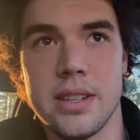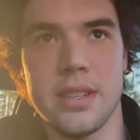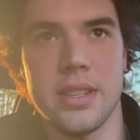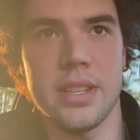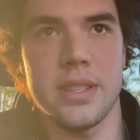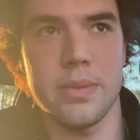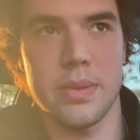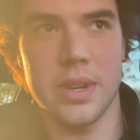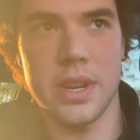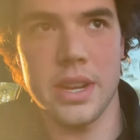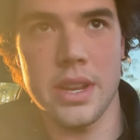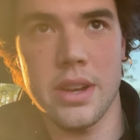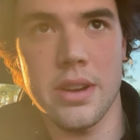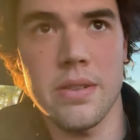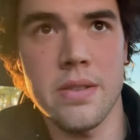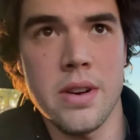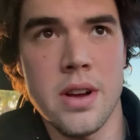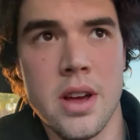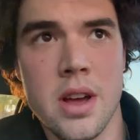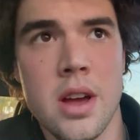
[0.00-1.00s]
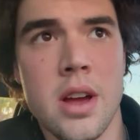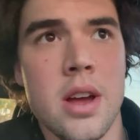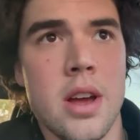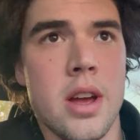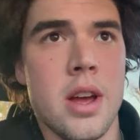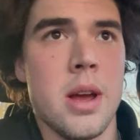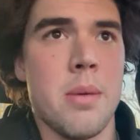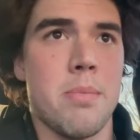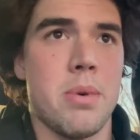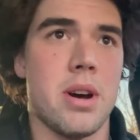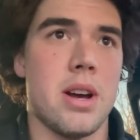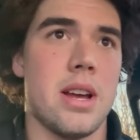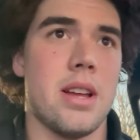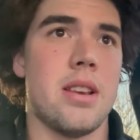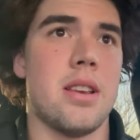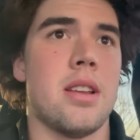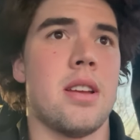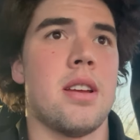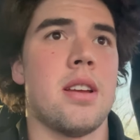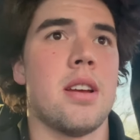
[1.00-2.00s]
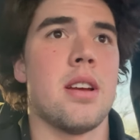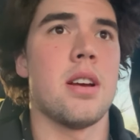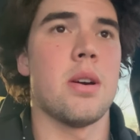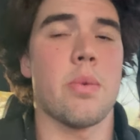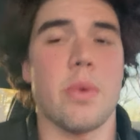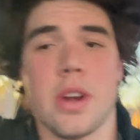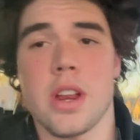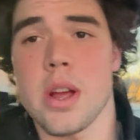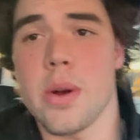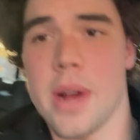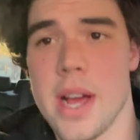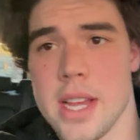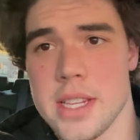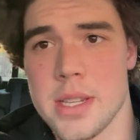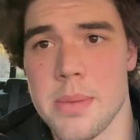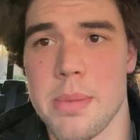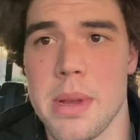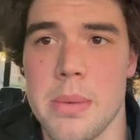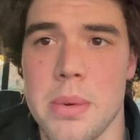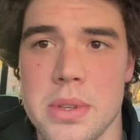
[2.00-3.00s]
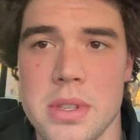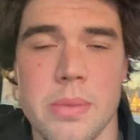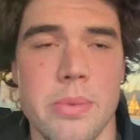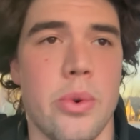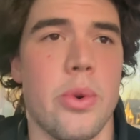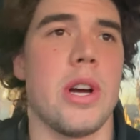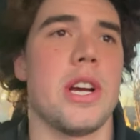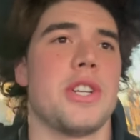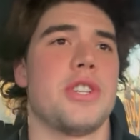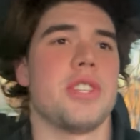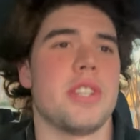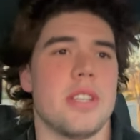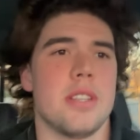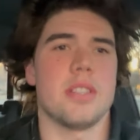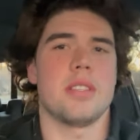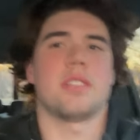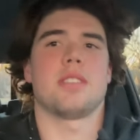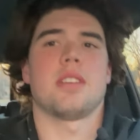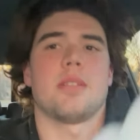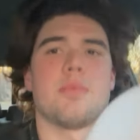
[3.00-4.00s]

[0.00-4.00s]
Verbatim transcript: because that's where I go. But we're going to go ask some people some questions.